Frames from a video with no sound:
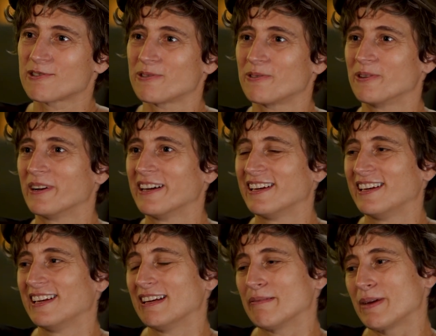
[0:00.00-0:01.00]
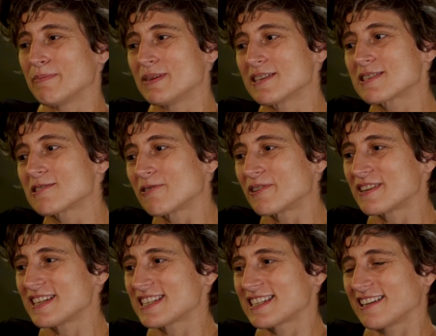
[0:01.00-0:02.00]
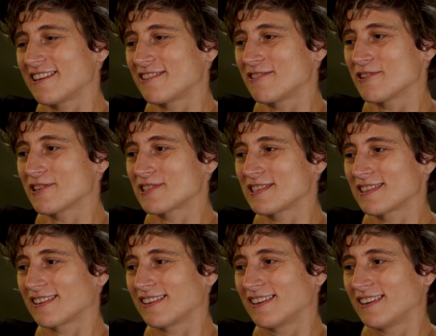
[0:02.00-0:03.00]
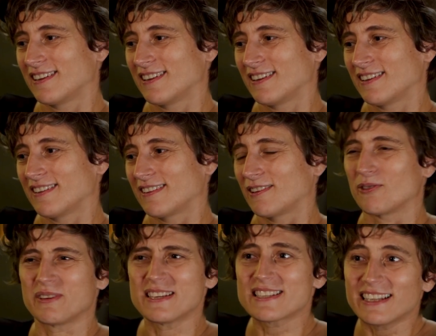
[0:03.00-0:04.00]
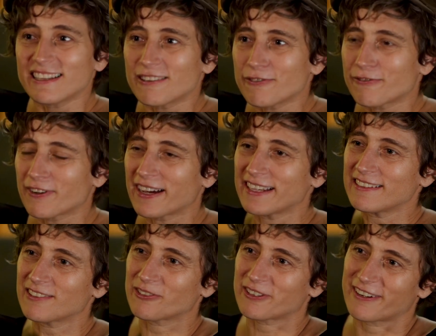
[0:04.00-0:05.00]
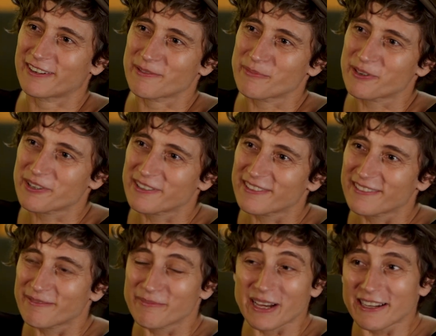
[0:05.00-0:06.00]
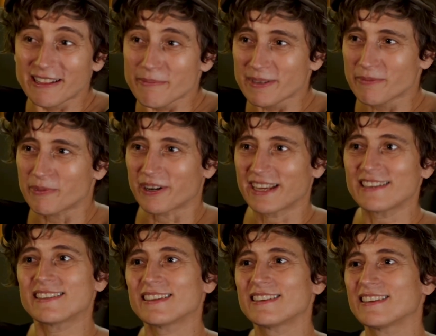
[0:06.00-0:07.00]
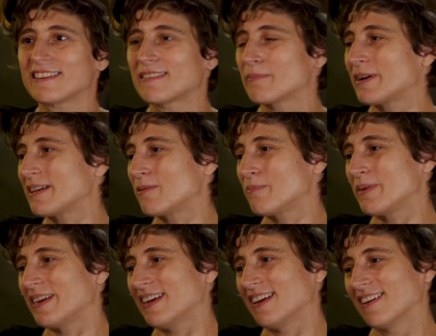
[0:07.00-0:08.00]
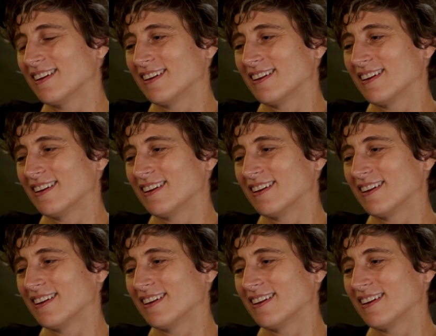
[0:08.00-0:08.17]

to maybe the stories that are not so easily to find or are more, a little bit more hidden. This might be